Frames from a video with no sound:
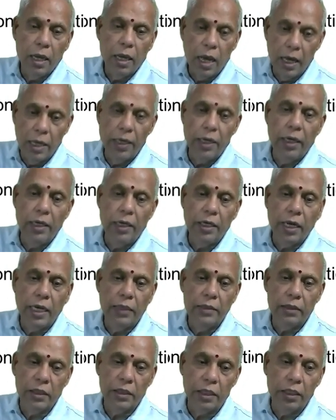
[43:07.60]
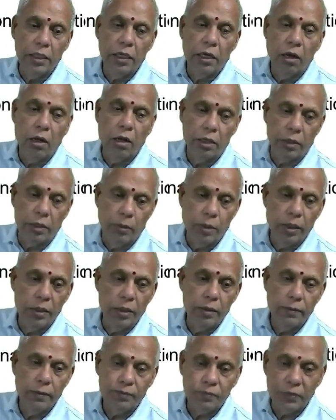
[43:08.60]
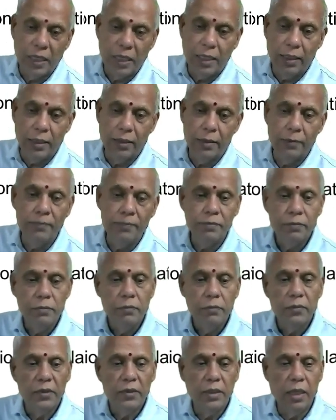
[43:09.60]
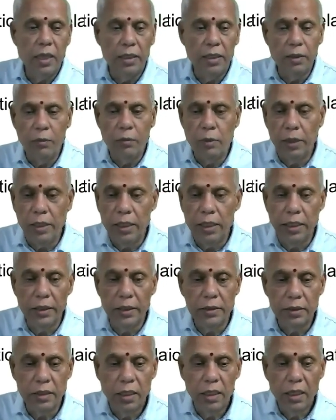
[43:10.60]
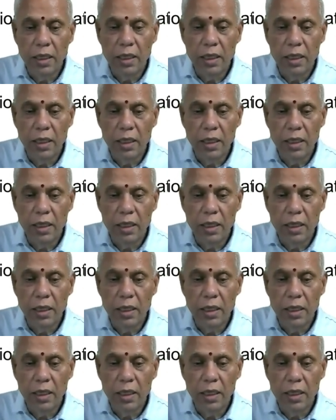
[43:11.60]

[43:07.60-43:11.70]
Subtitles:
or a transcendental argument. Then the other one is